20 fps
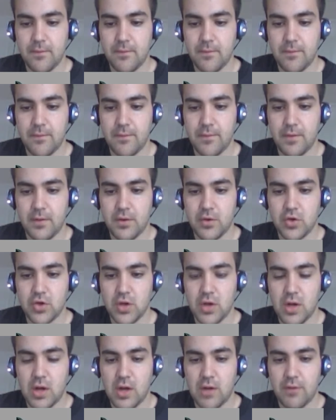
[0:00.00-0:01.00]
finish it
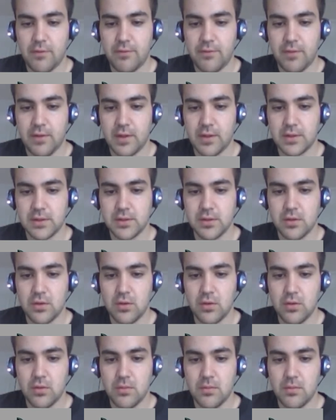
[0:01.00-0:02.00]
off like
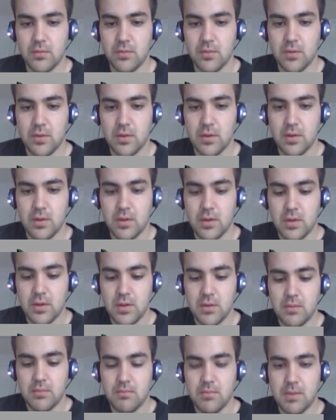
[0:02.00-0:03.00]
so.
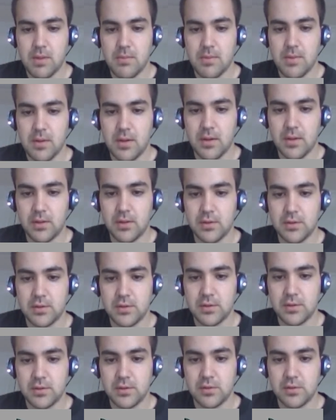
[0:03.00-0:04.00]
Maybe I'll
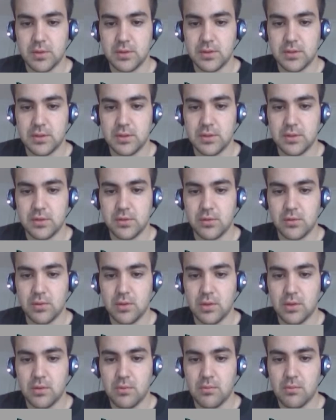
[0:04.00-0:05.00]
squeeze these two a
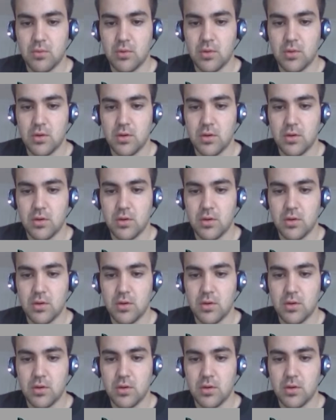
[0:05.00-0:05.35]
little more.